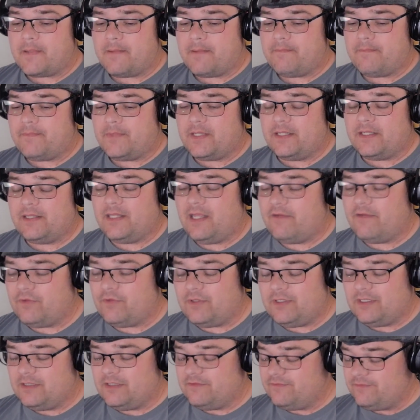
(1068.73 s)

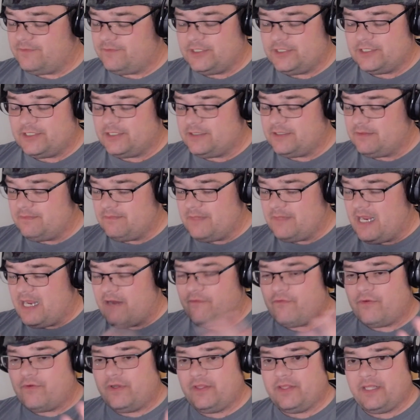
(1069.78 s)
level of just
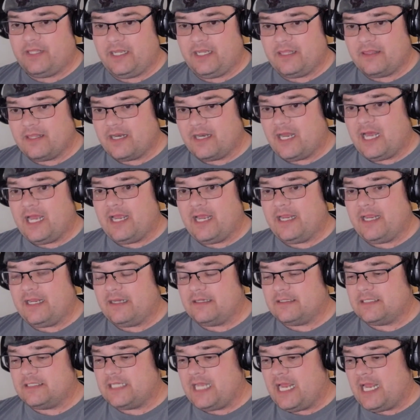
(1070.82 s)
everything that I
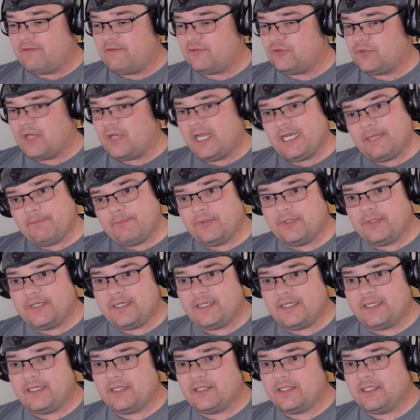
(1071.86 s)
have tried to put
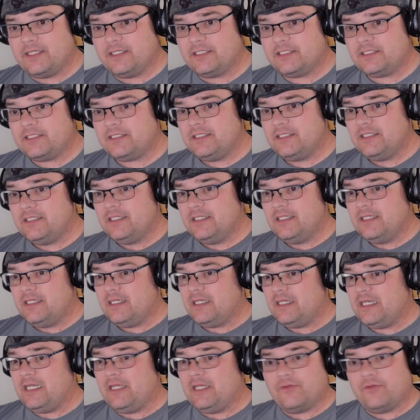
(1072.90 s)
into this,
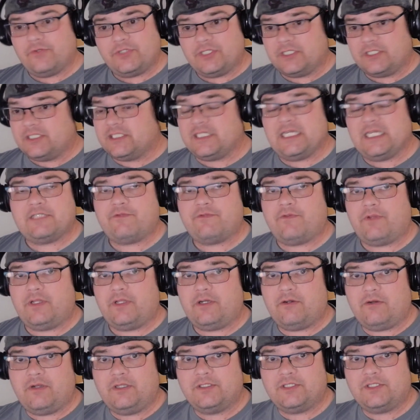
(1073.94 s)
either successfully
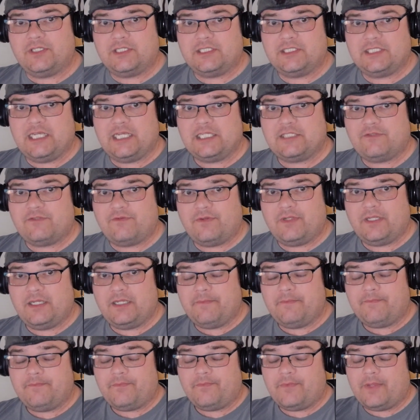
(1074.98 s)
or
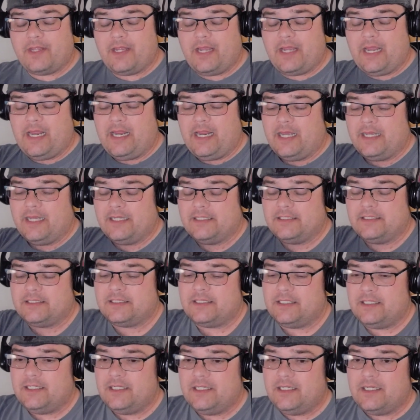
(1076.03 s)
unsuccessfully. And
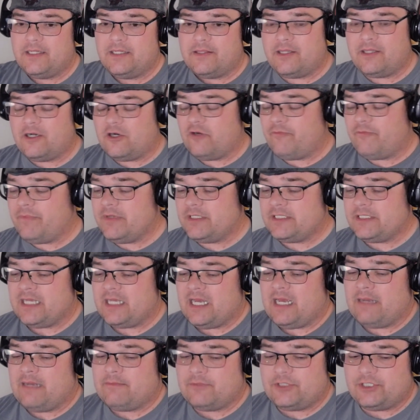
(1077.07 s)
there have been
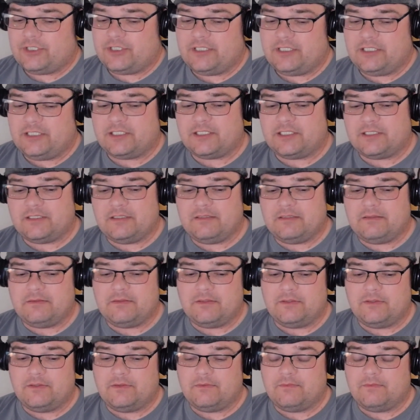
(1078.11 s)
times she's
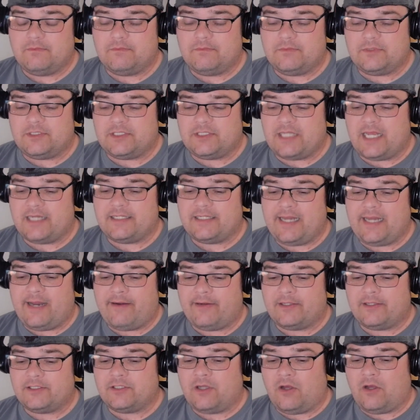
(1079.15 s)
sat
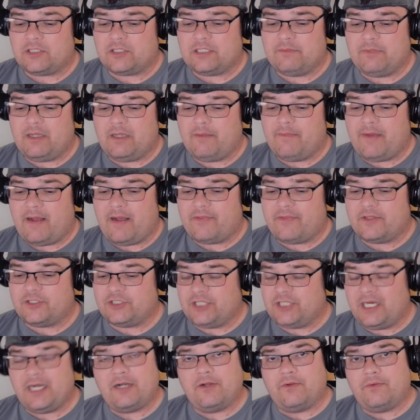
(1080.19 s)
down and talked to me about the
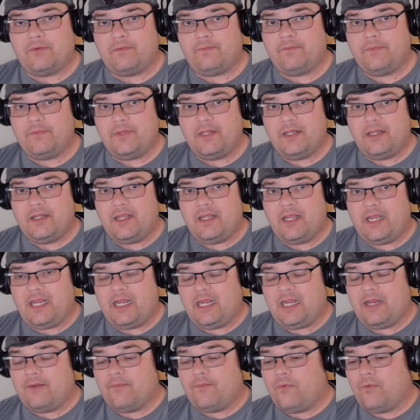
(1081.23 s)
channel
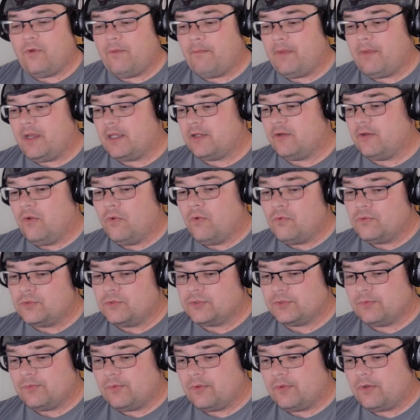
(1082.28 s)
and what my
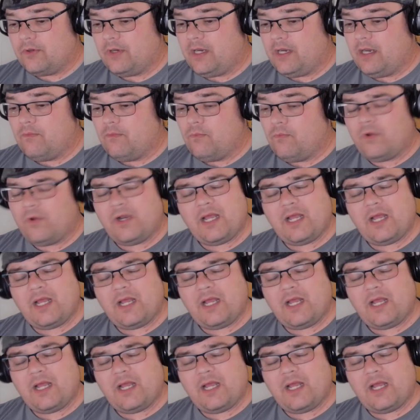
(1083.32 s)
goals were and what I